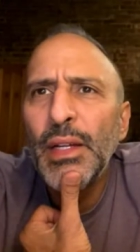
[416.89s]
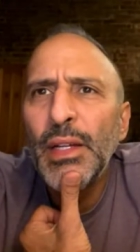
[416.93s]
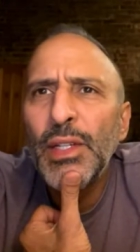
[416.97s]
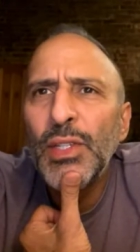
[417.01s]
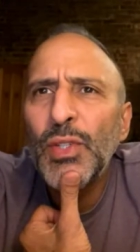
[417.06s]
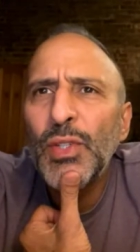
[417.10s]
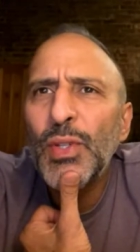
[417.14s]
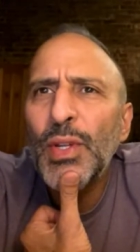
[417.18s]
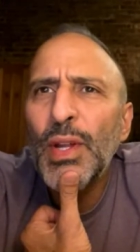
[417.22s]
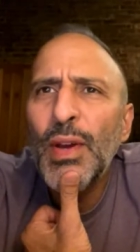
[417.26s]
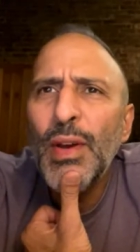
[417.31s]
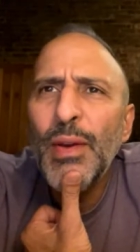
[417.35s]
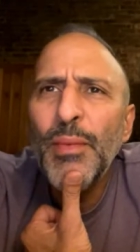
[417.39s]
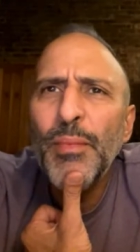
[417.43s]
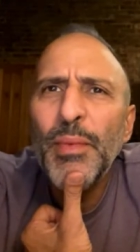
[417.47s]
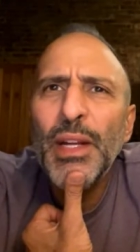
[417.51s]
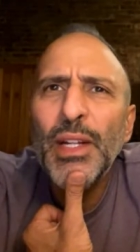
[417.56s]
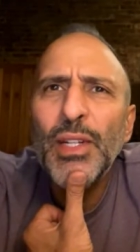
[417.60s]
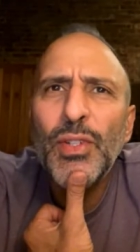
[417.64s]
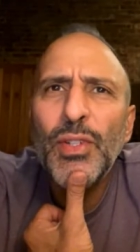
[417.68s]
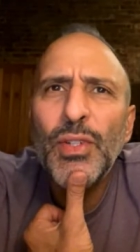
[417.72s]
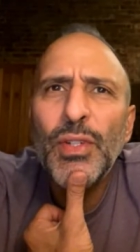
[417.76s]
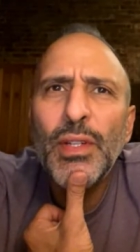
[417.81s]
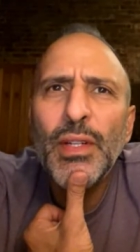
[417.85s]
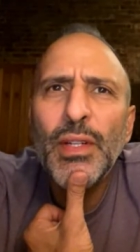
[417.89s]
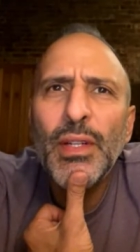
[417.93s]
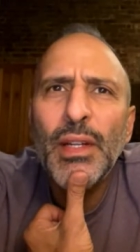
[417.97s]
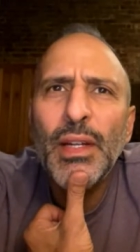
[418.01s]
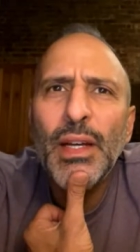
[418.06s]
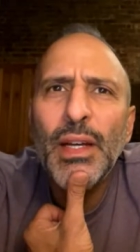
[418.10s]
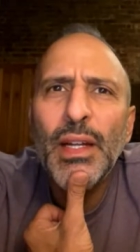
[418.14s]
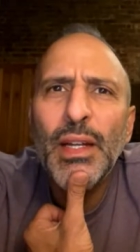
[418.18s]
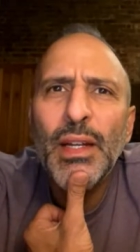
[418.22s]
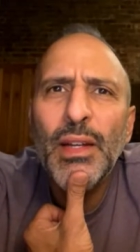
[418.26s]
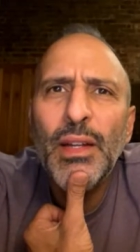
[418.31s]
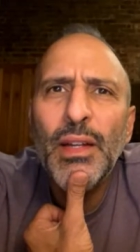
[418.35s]
So now
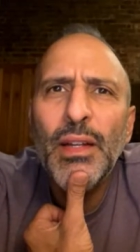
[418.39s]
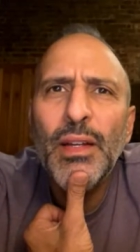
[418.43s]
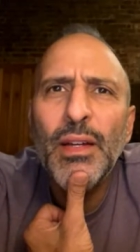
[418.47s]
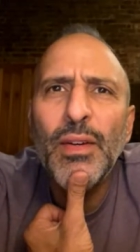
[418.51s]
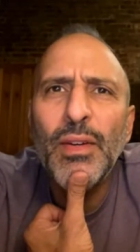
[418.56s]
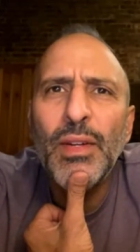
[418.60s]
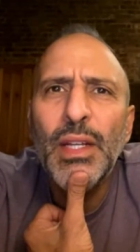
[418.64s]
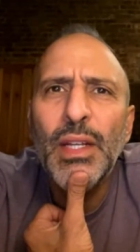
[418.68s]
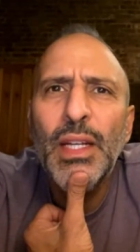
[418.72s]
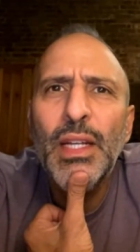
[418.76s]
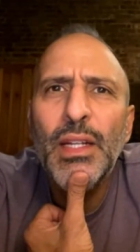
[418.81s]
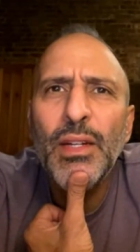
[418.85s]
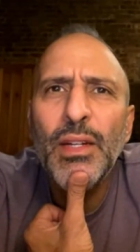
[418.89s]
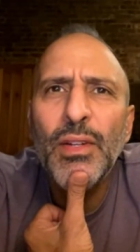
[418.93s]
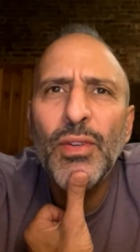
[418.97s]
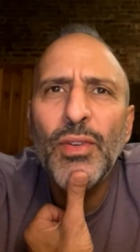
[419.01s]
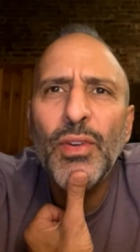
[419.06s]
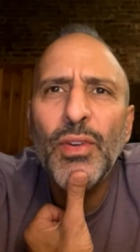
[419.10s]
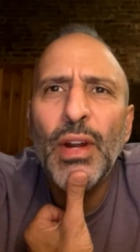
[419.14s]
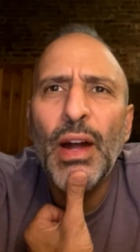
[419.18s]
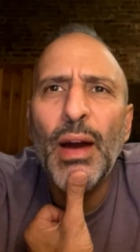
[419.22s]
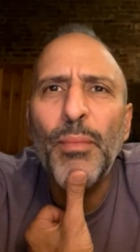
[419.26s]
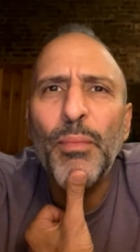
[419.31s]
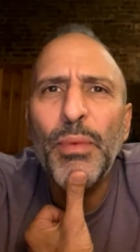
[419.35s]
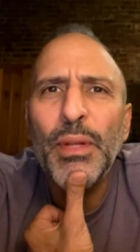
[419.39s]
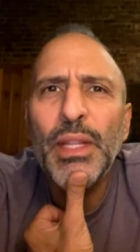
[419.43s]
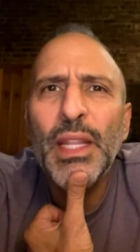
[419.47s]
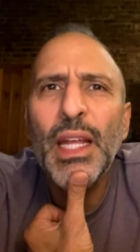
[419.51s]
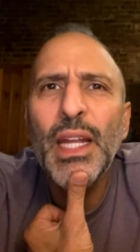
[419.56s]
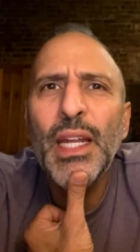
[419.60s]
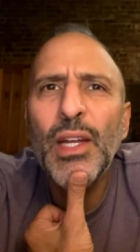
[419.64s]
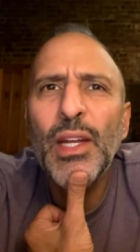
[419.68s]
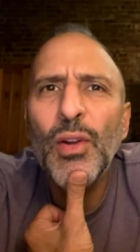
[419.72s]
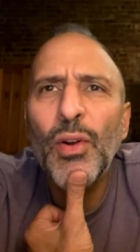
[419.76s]
I don't know, Eton crop. But then it